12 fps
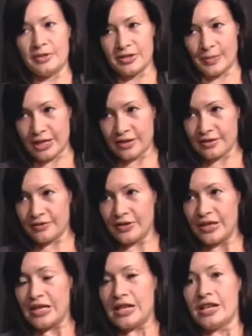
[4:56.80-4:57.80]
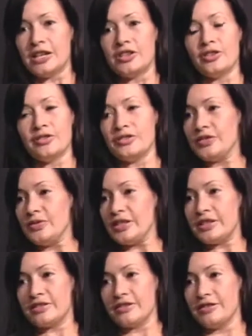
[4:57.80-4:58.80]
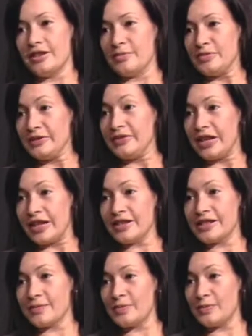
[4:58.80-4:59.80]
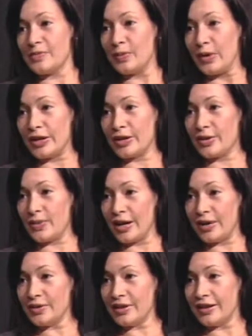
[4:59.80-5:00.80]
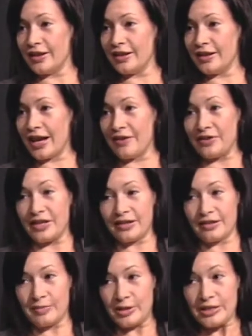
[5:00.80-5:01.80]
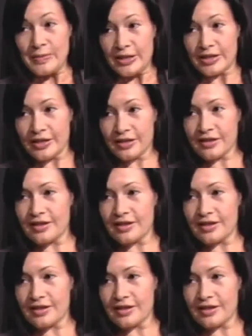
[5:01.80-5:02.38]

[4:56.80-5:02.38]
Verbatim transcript: perspective. You know, there's only a certain number of nights that people want to go out and right. have a nightclub experience.